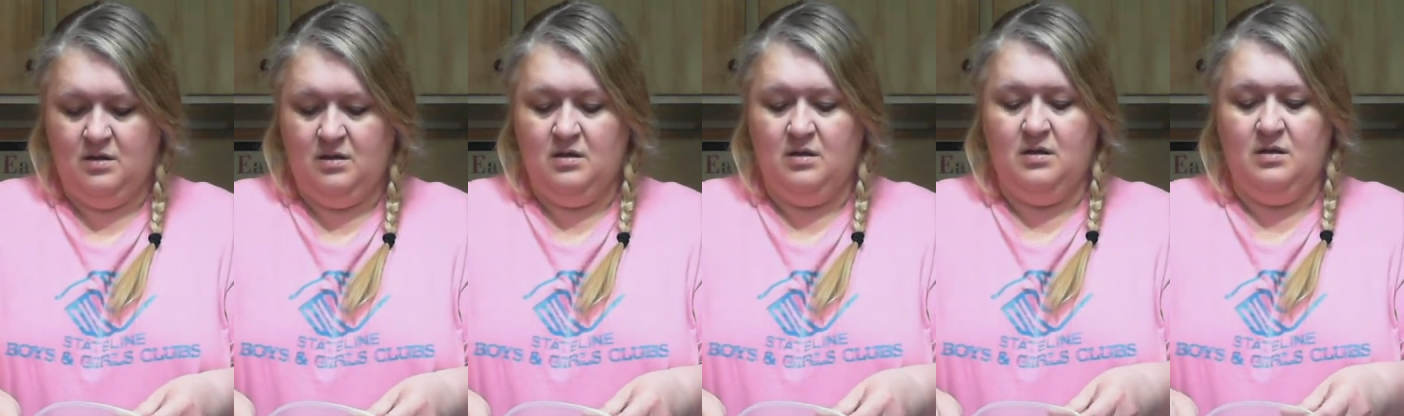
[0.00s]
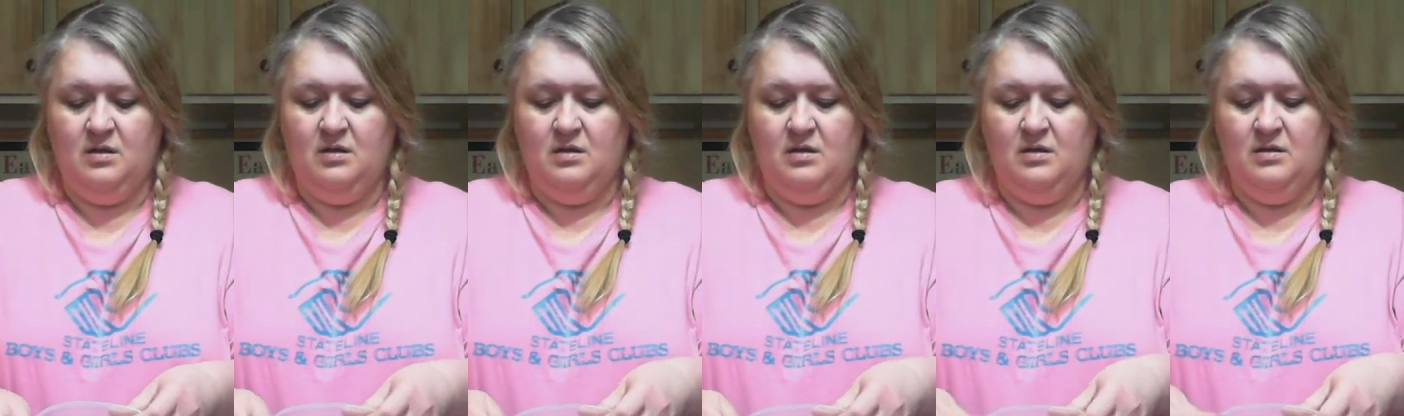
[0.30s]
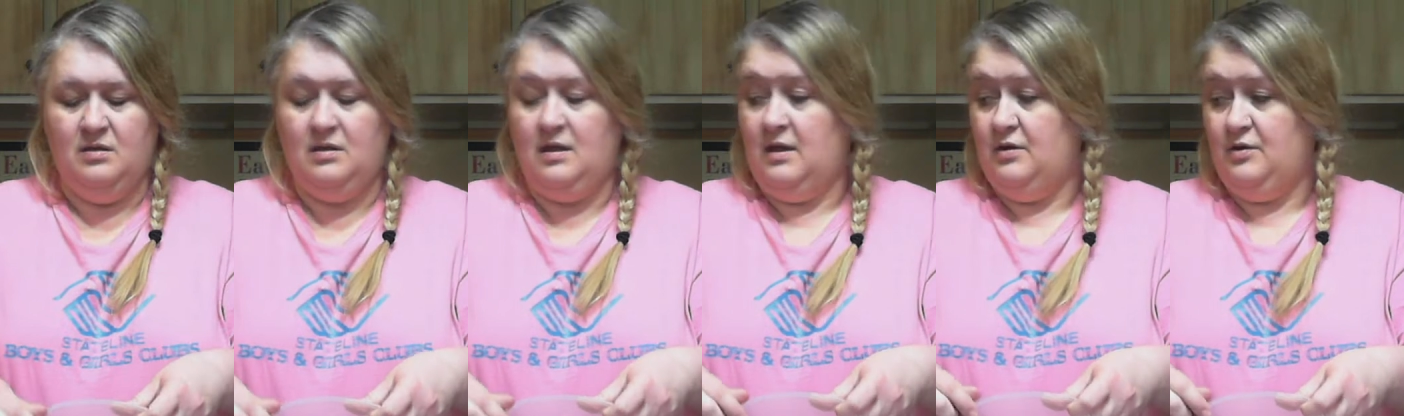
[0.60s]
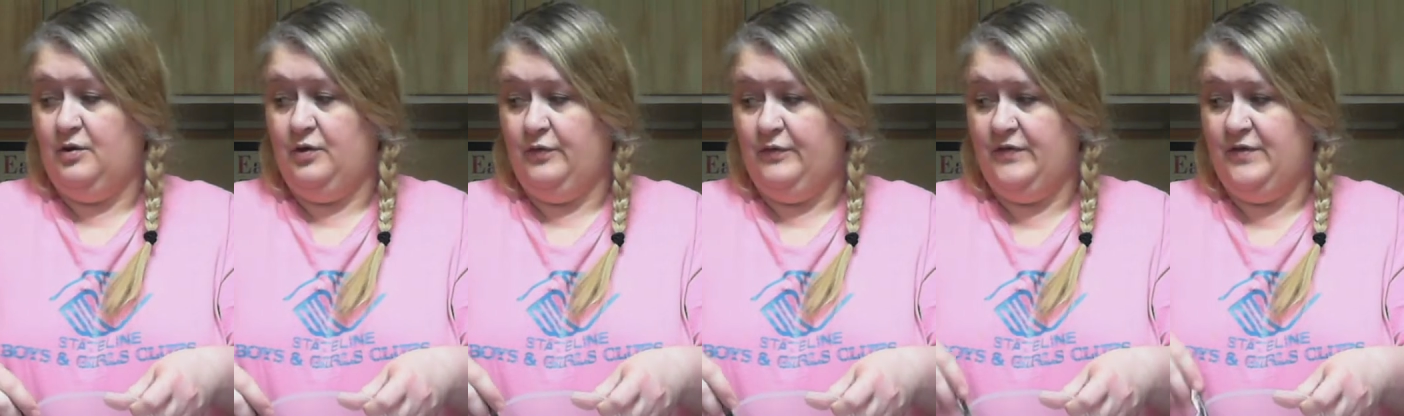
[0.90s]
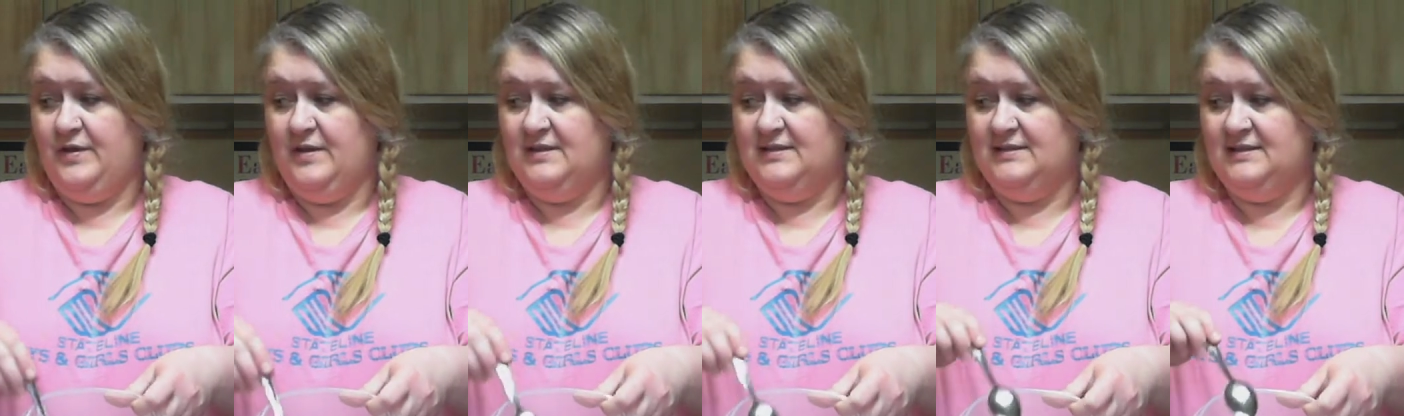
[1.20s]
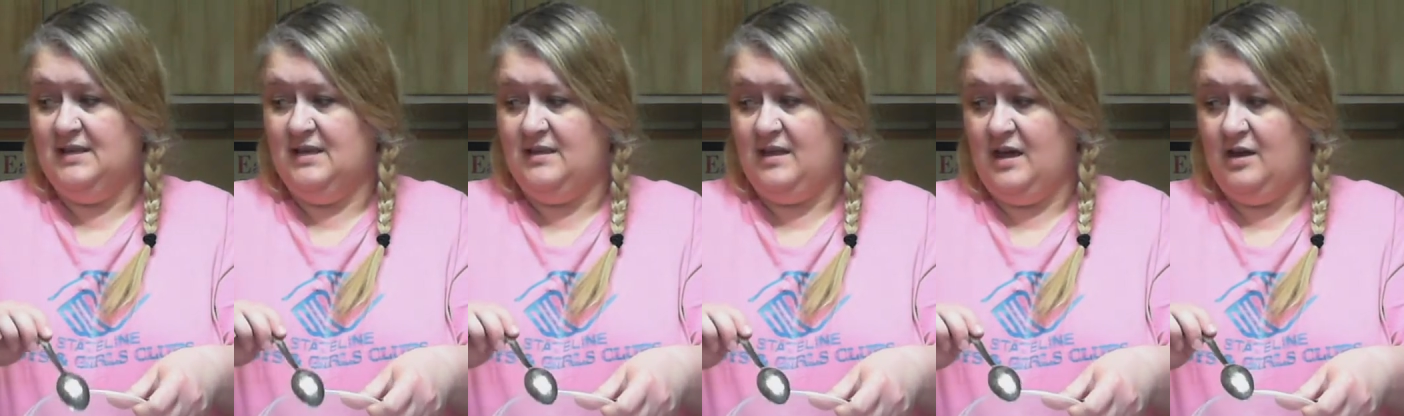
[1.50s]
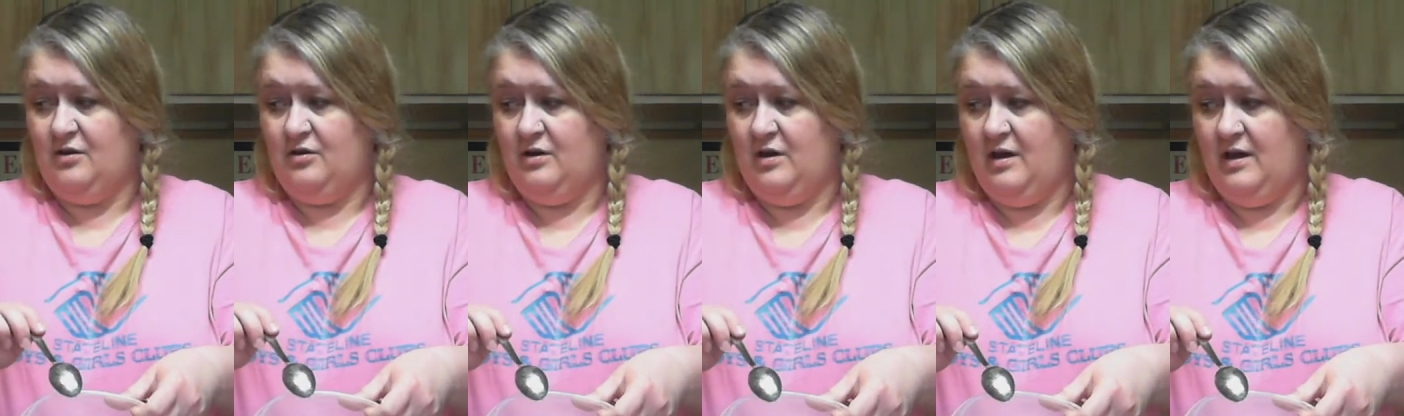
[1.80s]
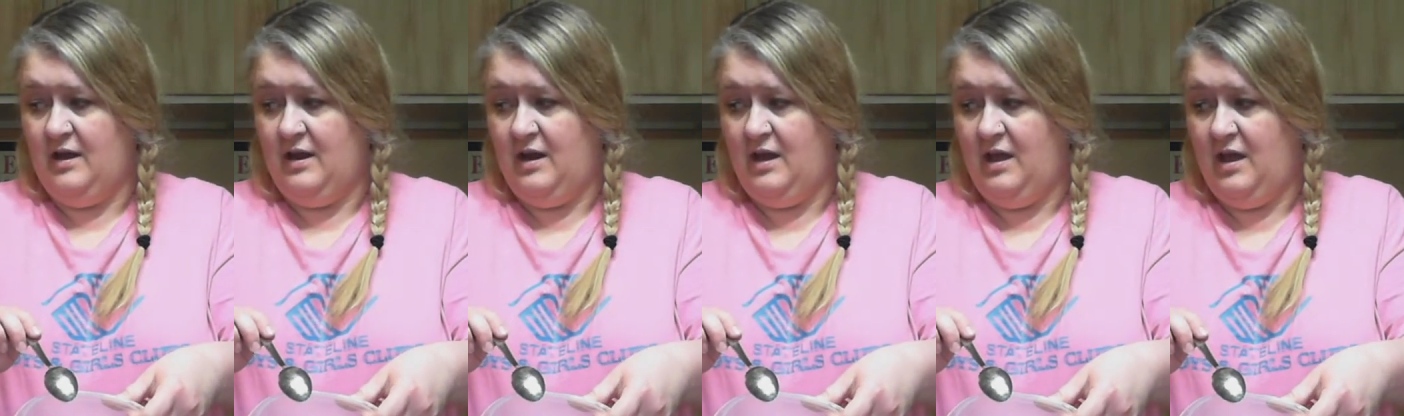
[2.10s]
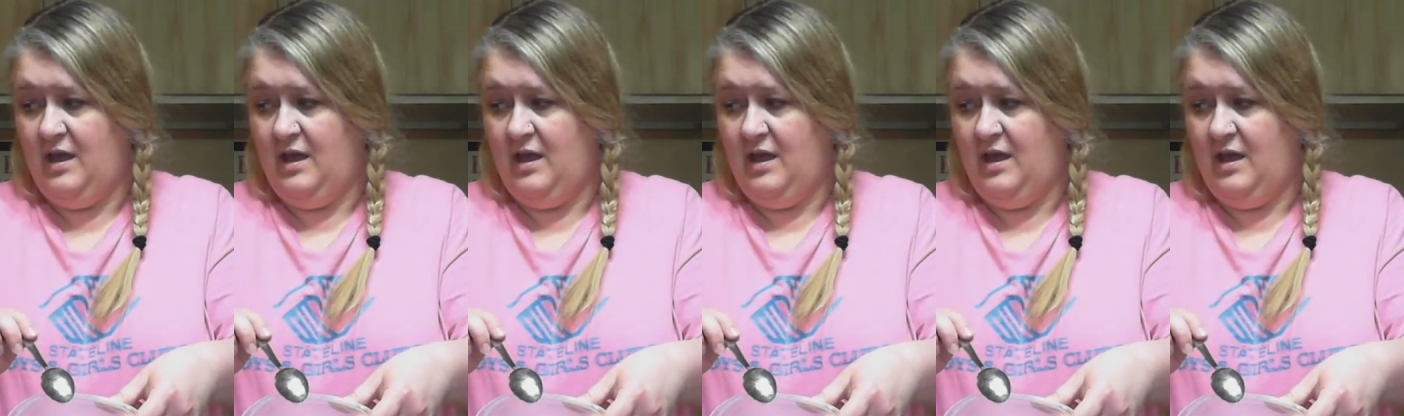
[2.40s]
I don't know if you can see that or not.